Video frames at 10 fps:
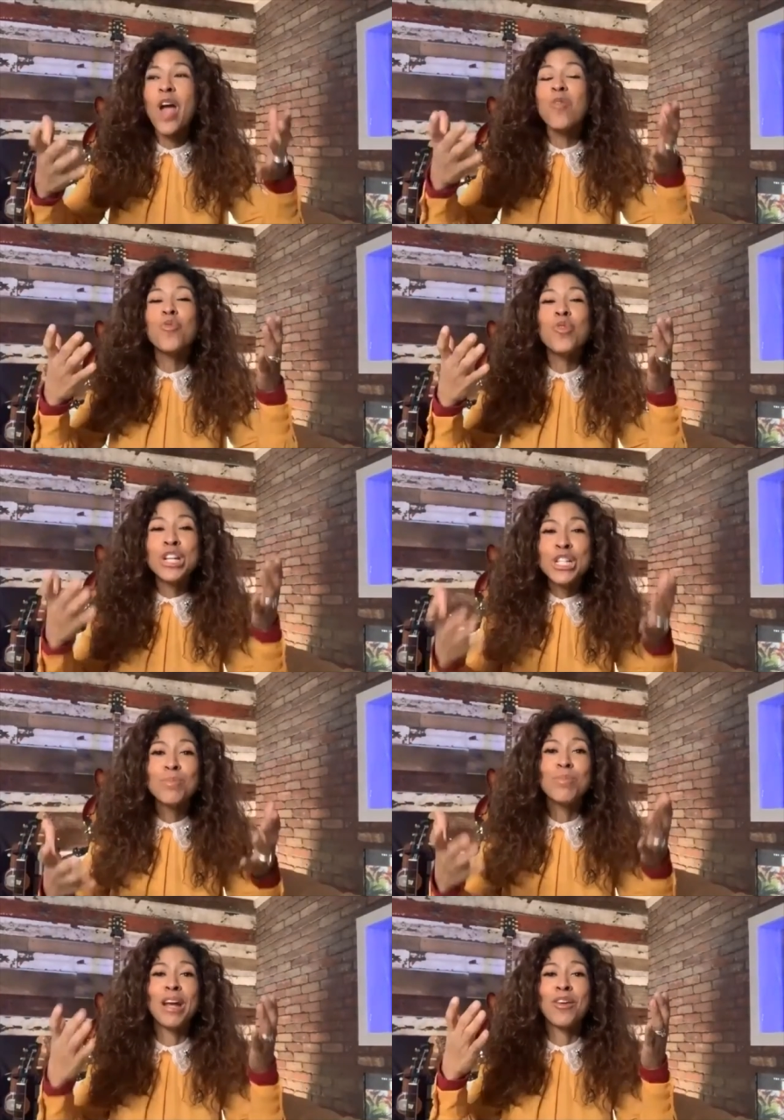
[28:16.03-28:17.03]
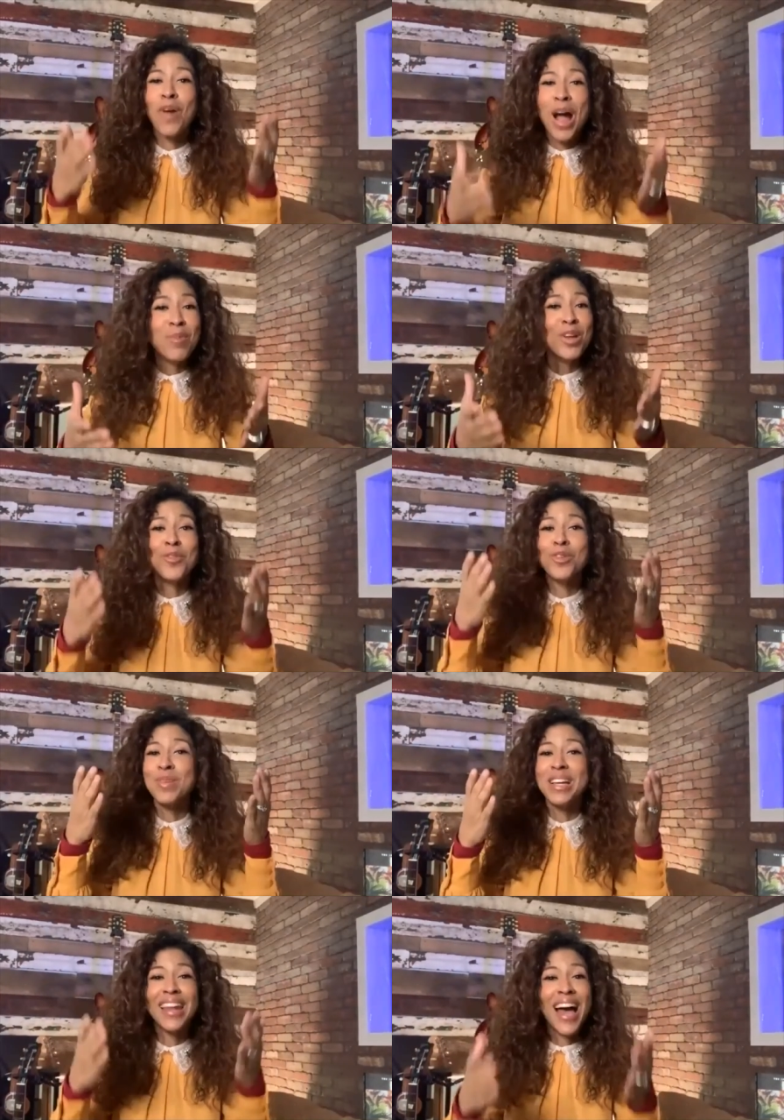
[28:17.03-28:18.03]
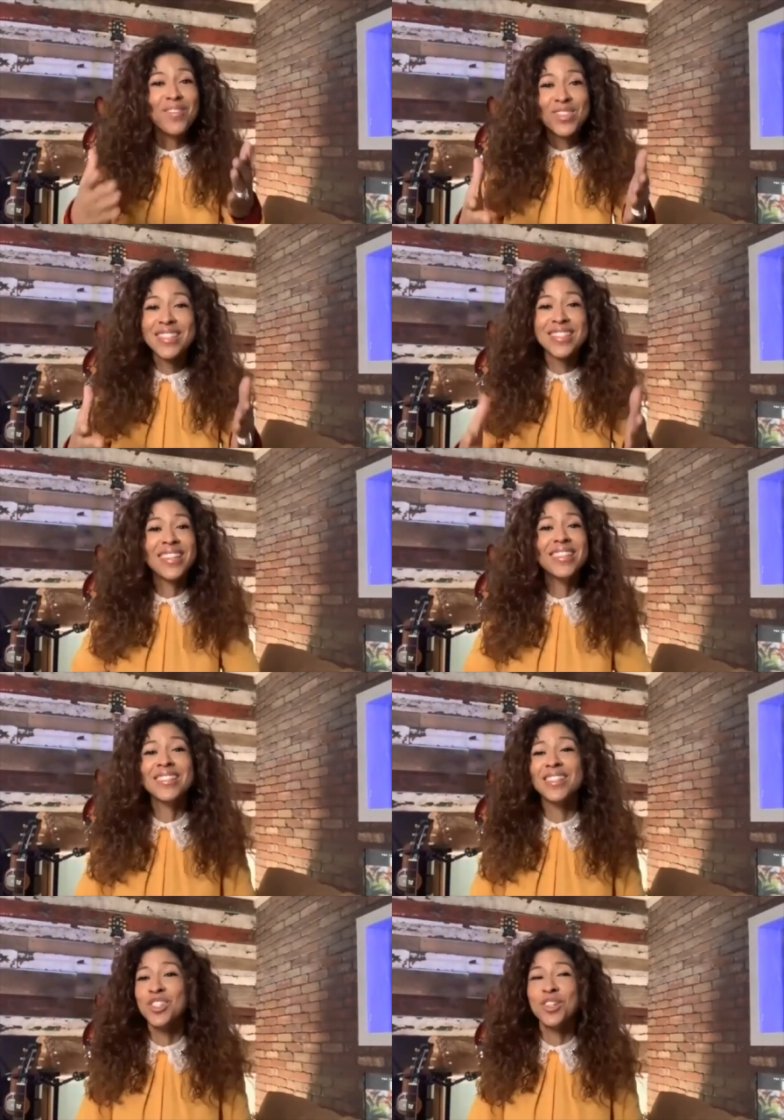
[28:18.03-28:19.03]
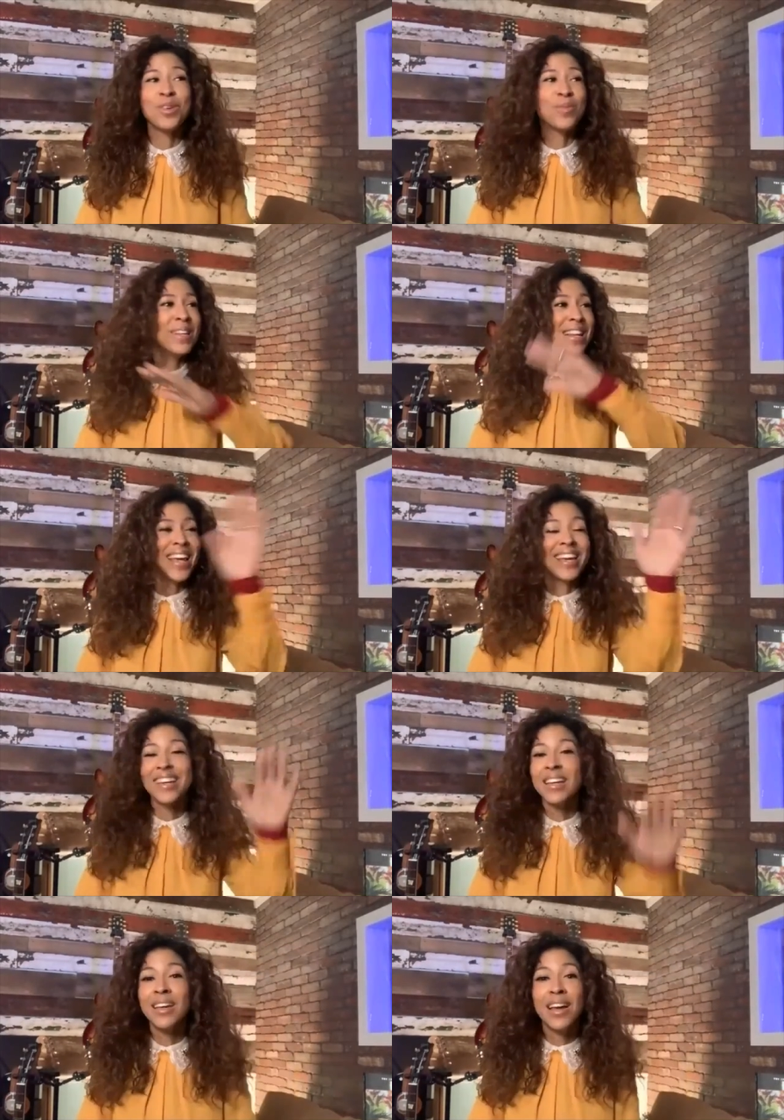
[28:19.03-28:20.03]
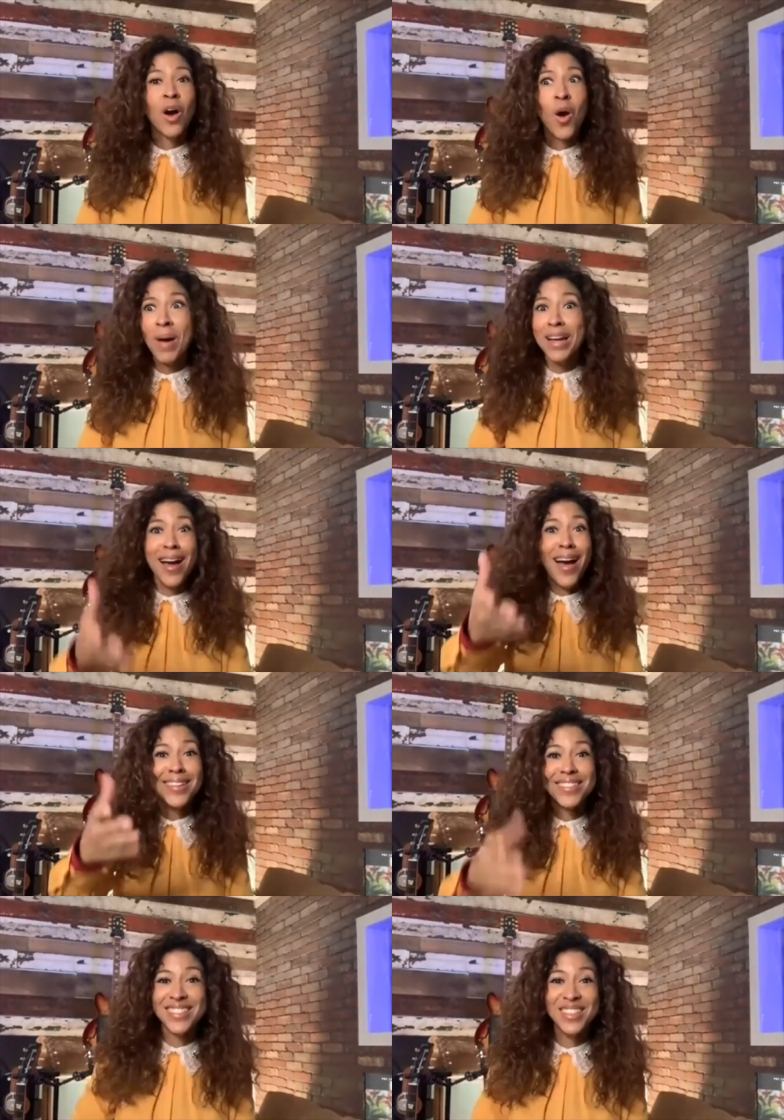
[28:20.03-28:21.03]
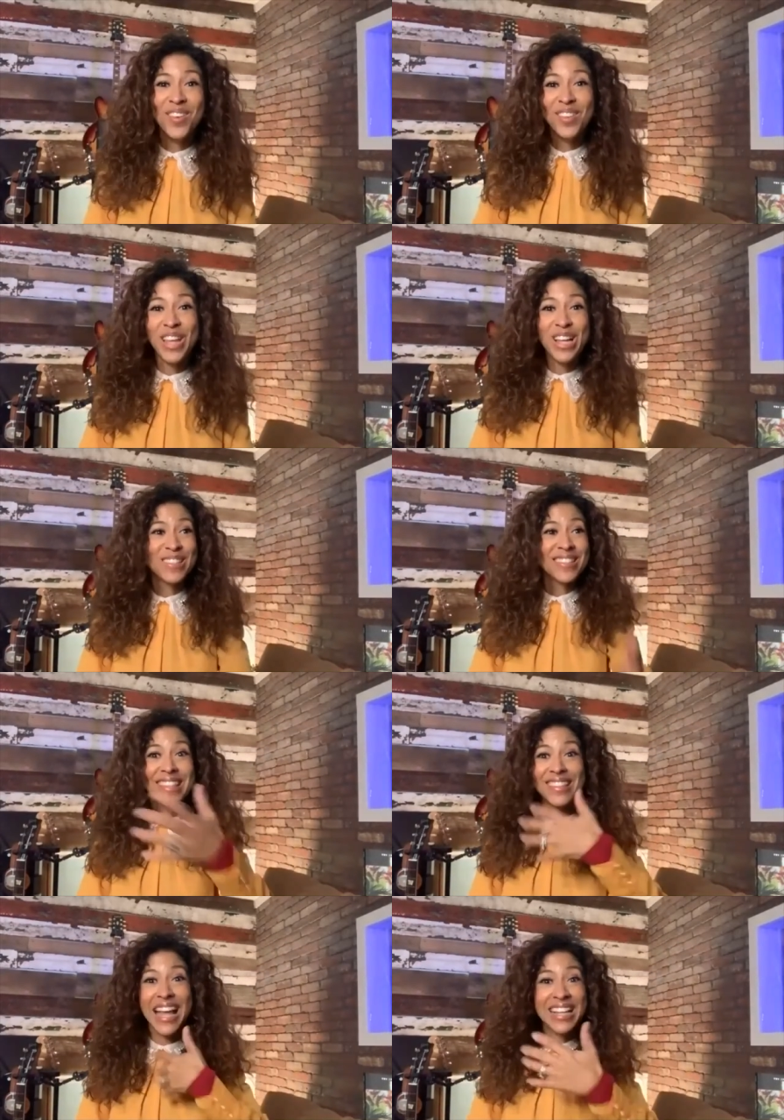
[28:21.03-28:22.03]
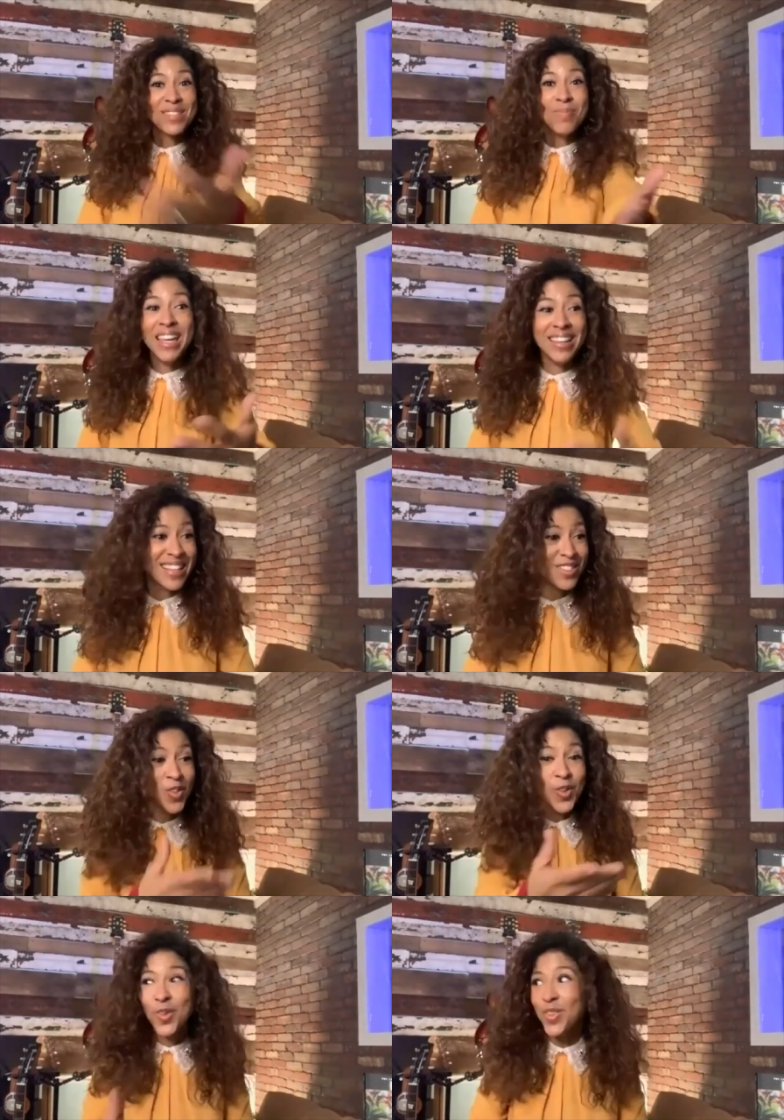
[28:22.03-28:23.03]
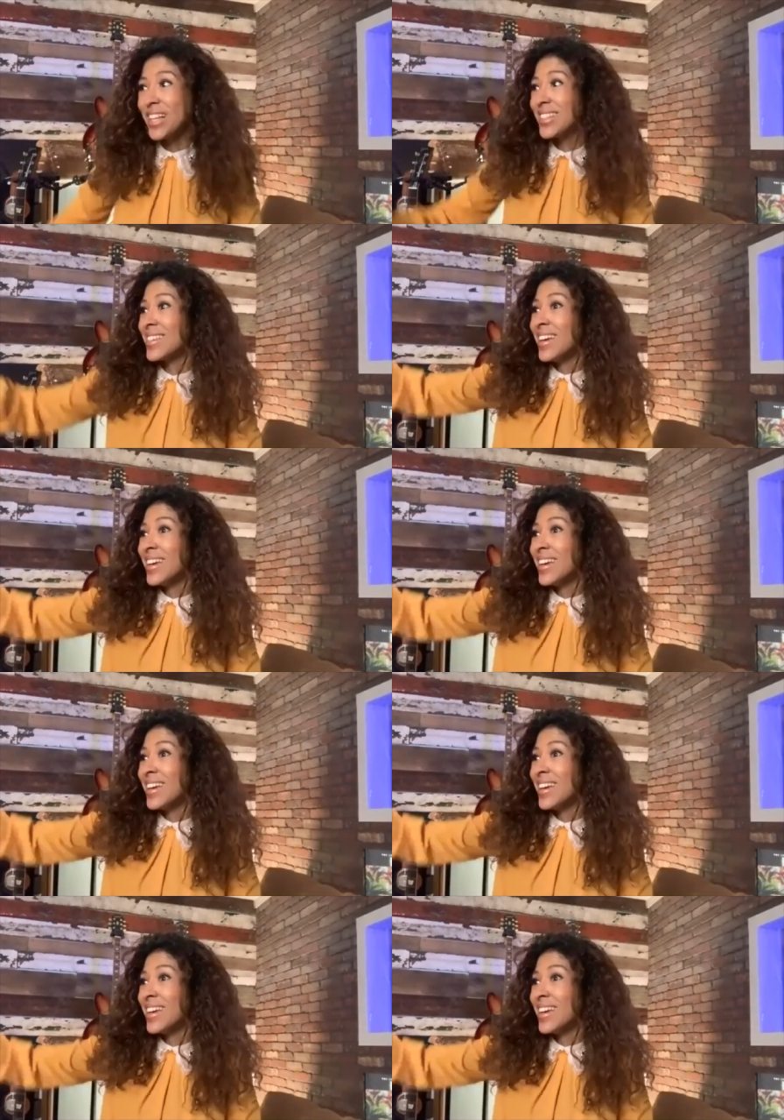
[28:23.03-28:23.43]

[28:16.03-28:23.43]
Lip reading: I wish my grandmother would be alive to see this because she would have been like, oh my gosh, you know, that's me, that's you, that's